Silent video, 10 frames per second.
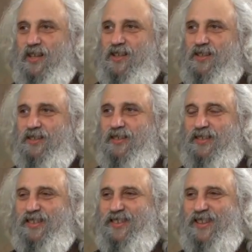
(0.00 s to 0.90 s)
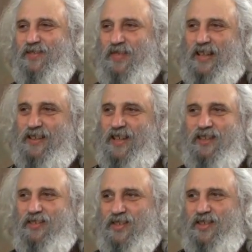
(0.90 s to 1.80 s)
You know? I know. You know, back
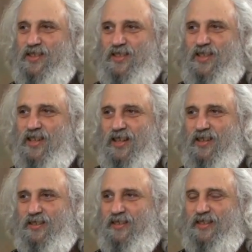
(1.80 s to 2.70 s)
then it was just, you know.